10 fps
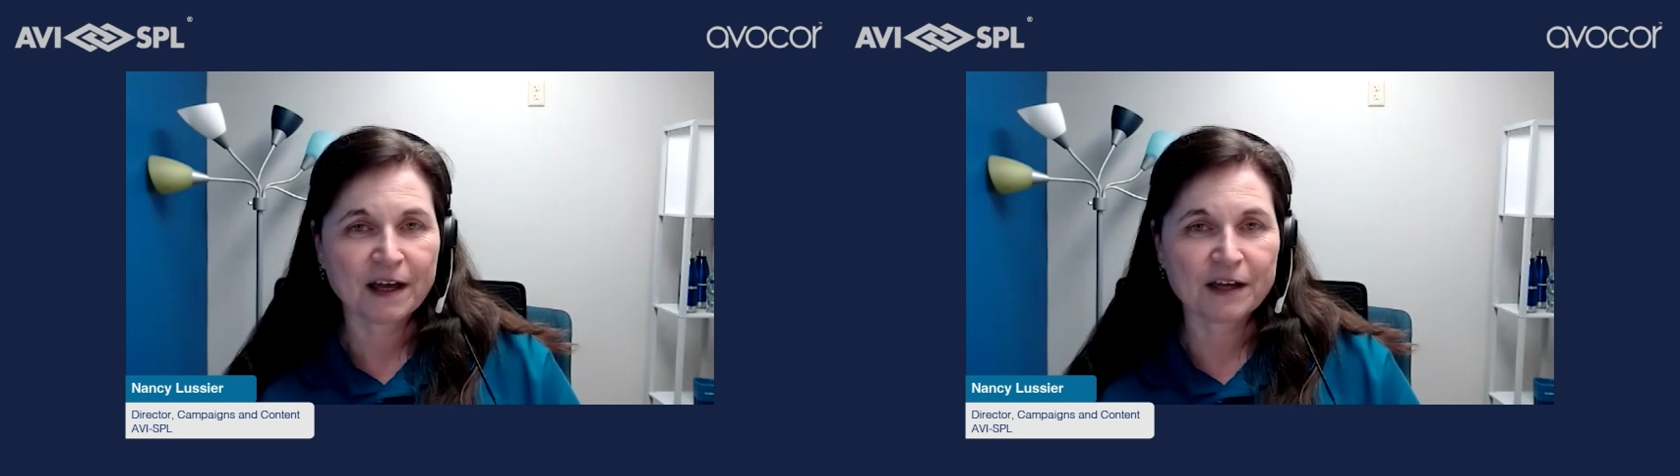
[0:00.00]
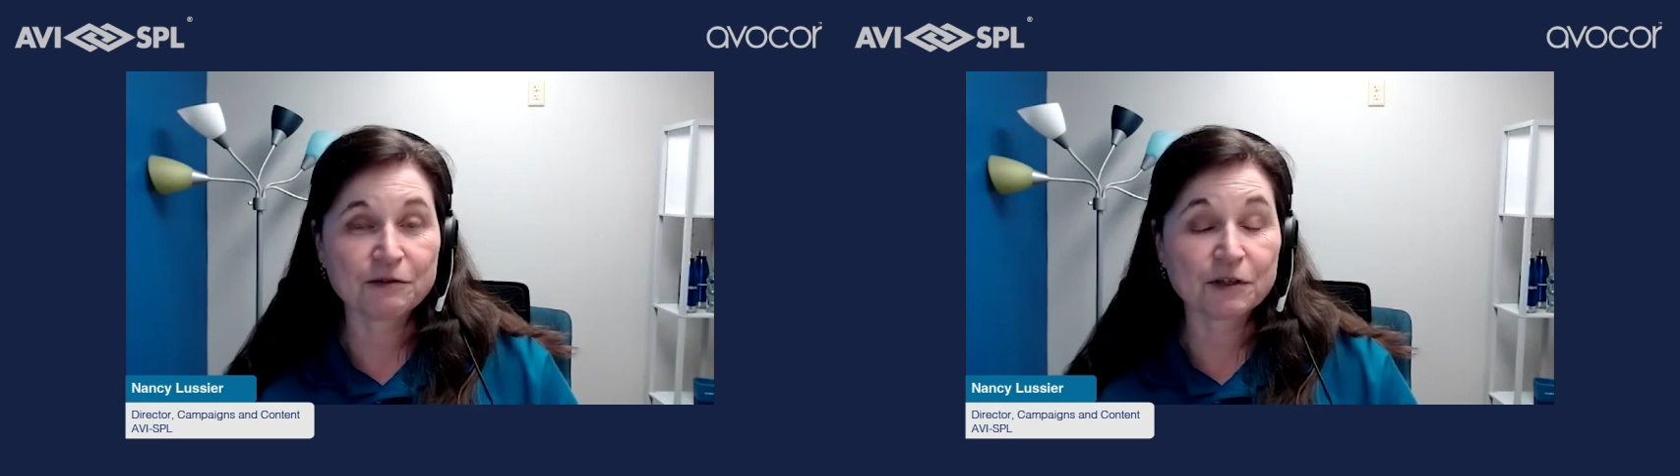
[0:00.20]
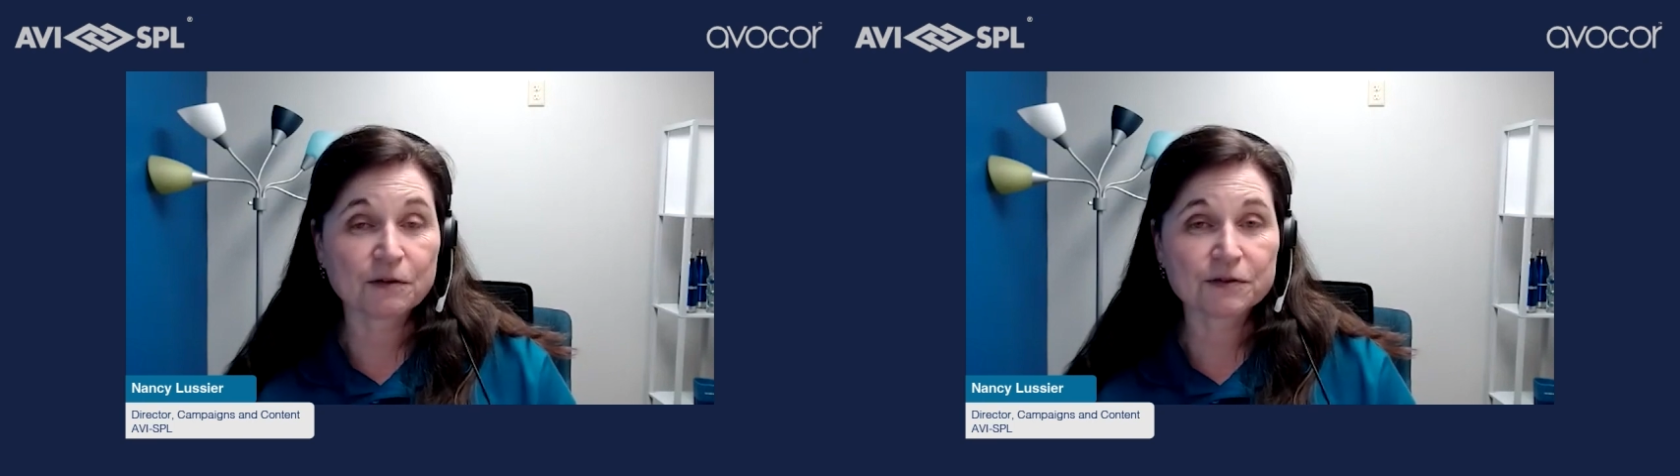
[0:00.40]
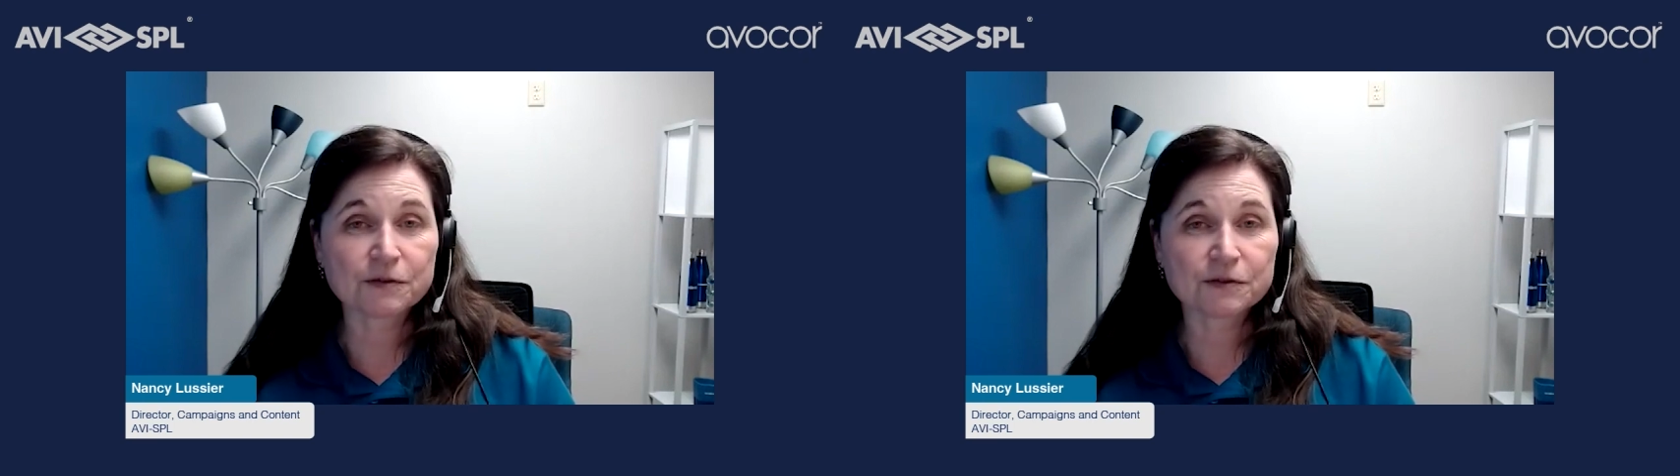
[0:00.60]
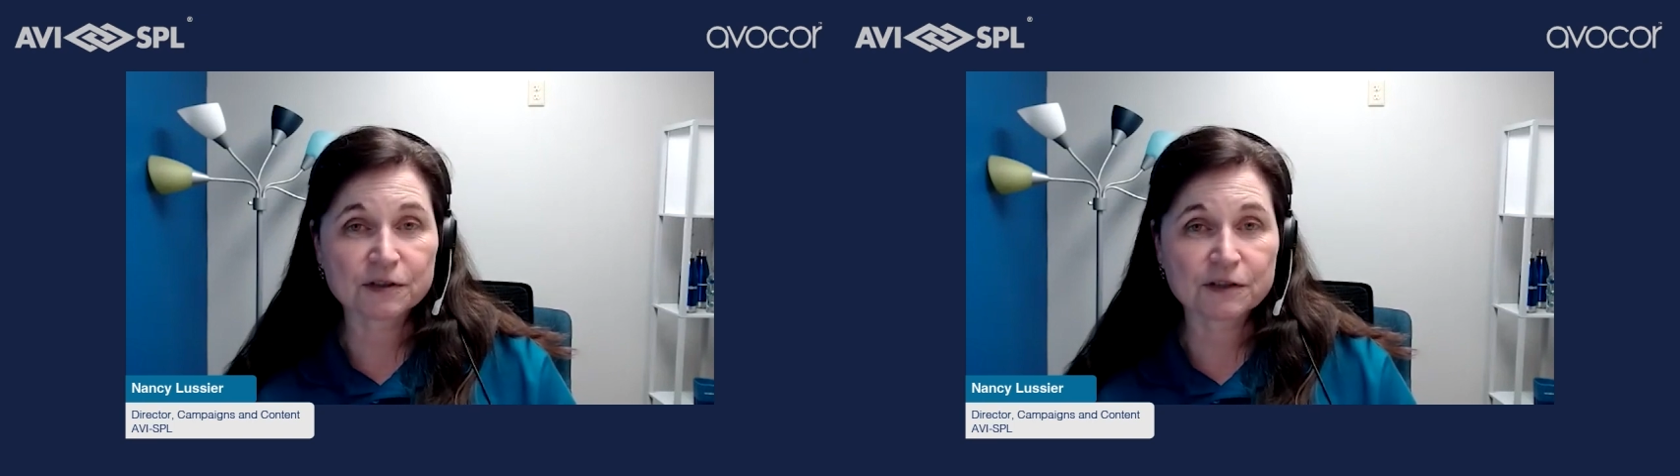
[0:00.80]
And you can
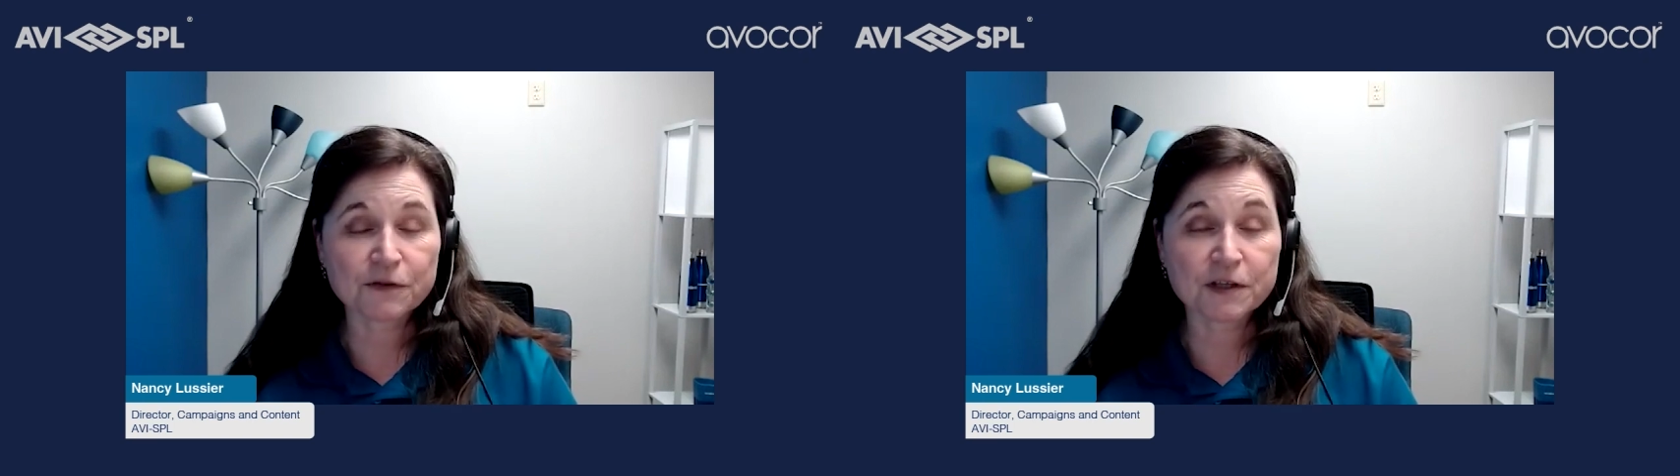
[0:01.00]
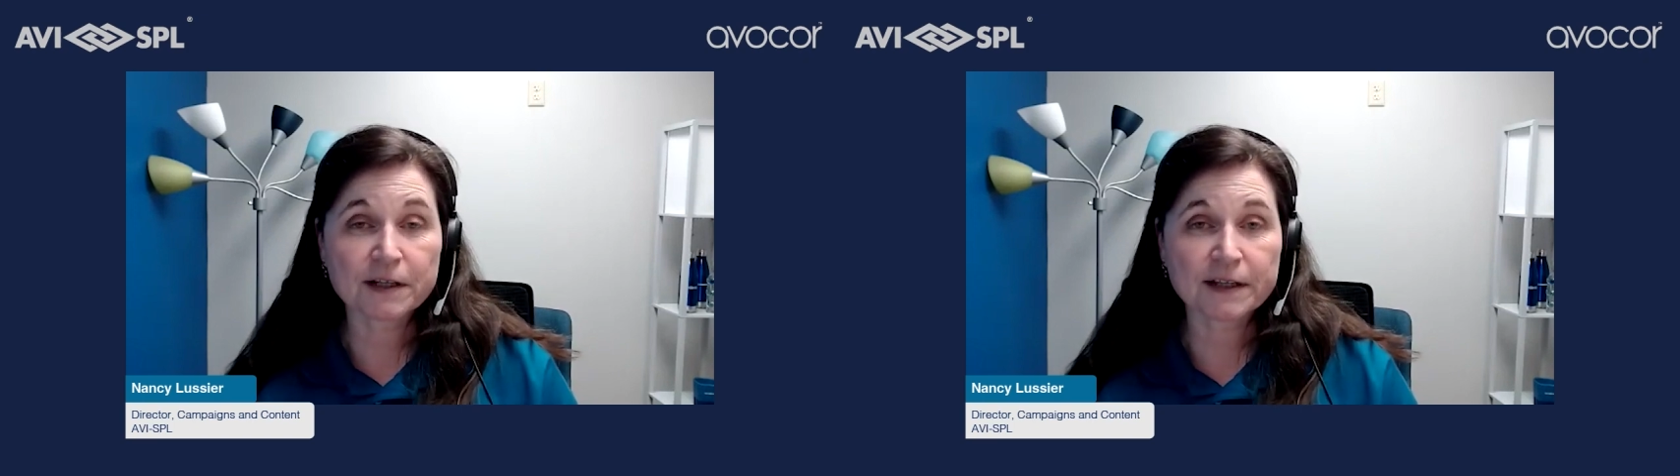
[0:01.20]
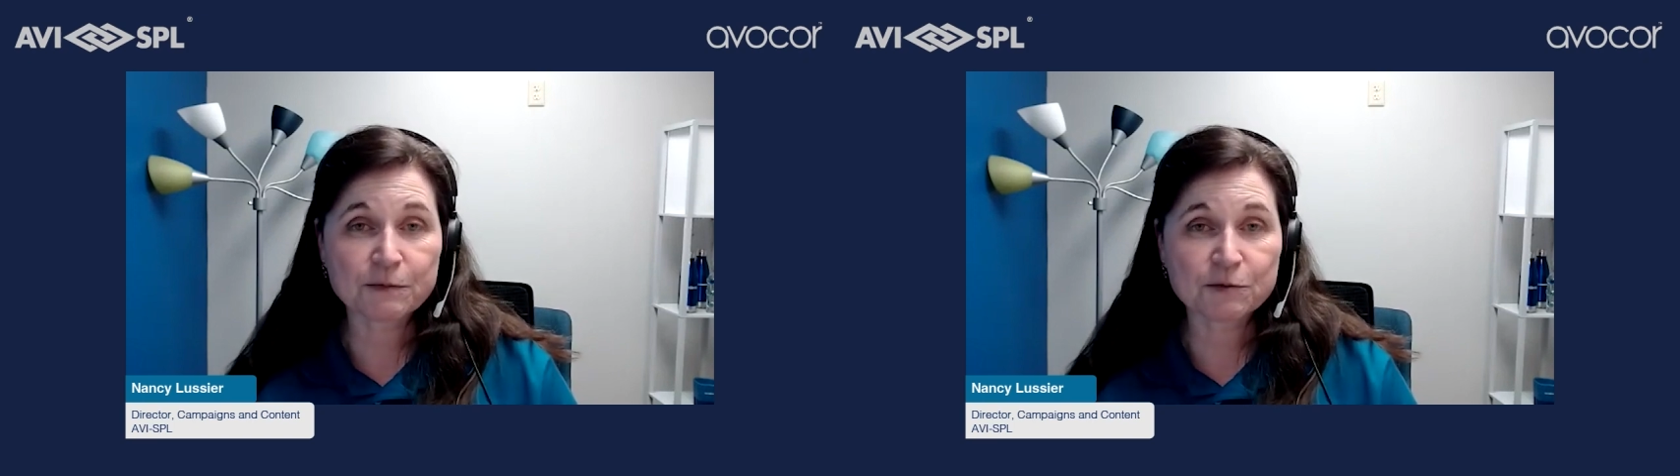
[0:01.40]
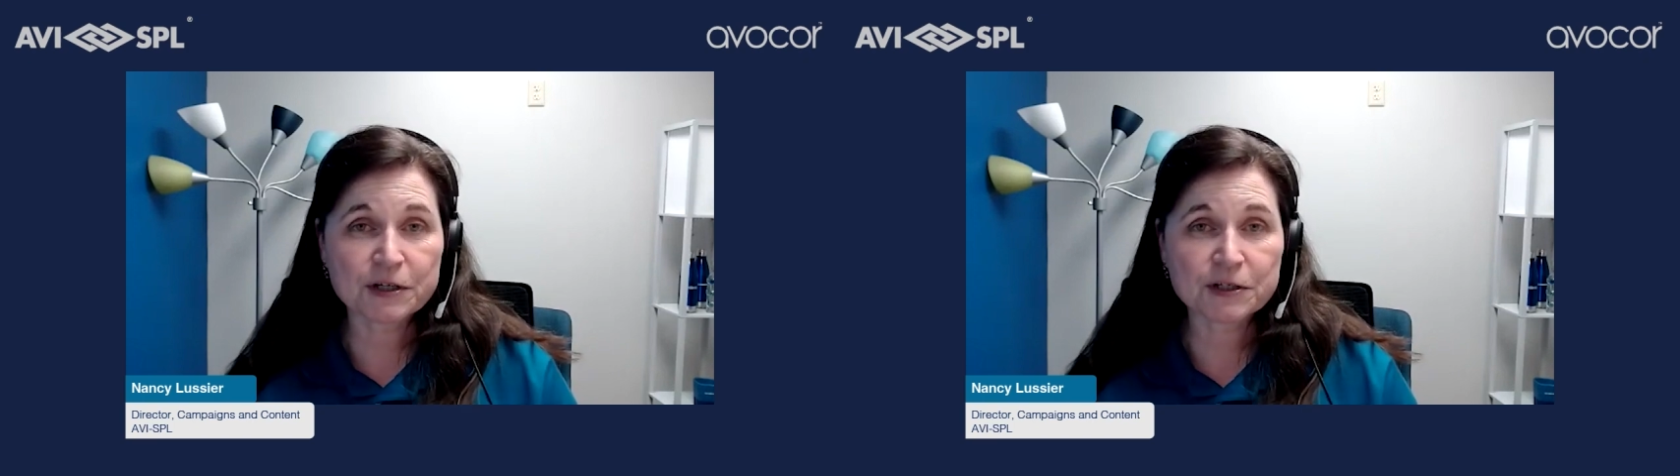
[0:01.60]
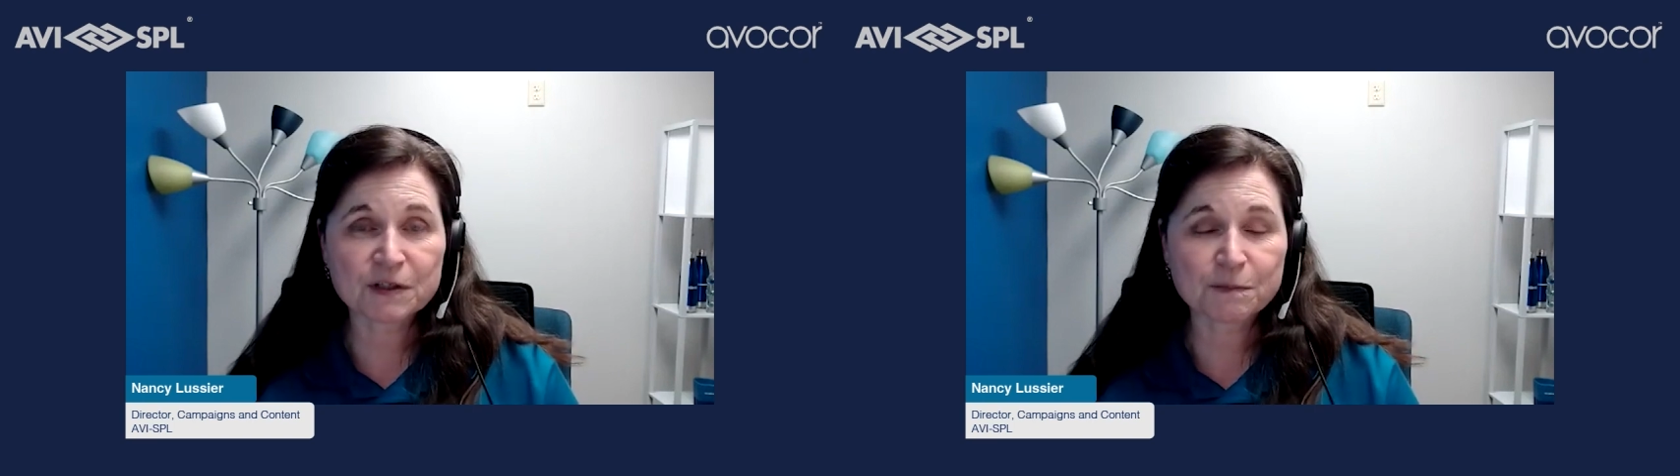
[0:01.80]
also search for the
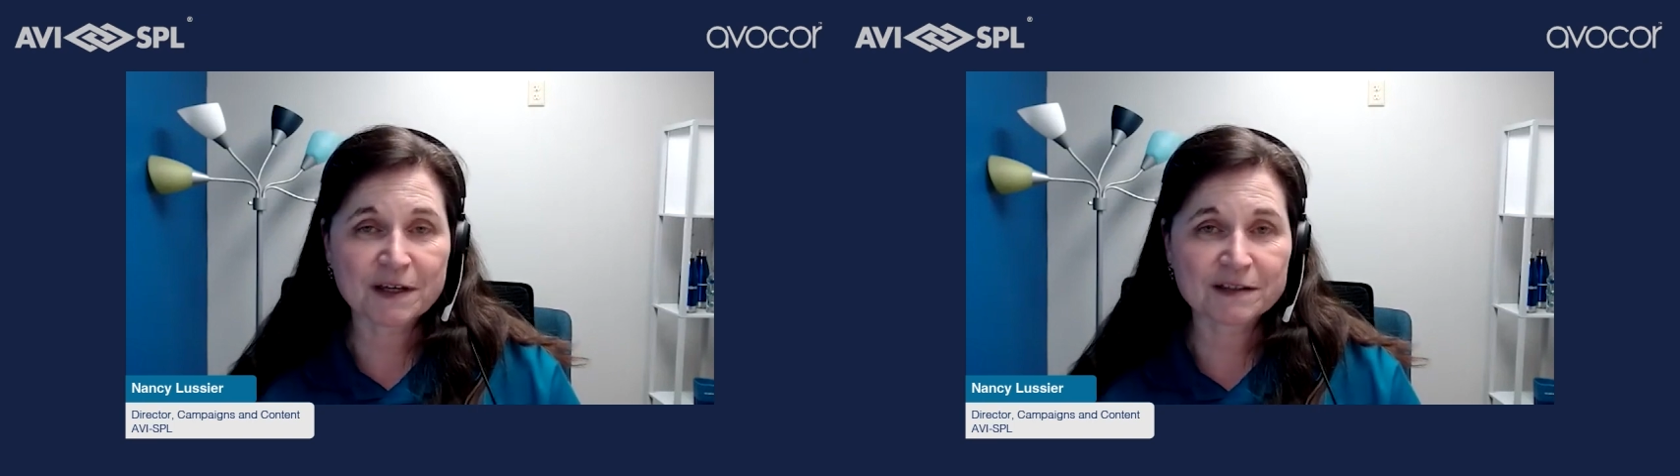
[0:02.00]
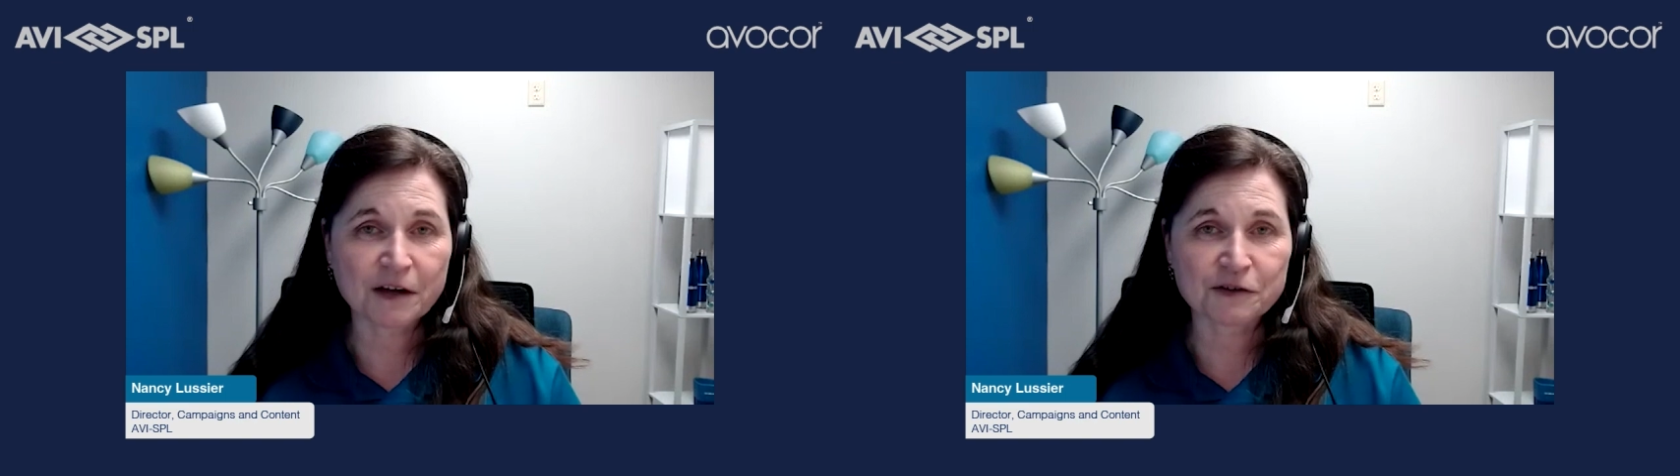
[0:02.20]
Collaboration Space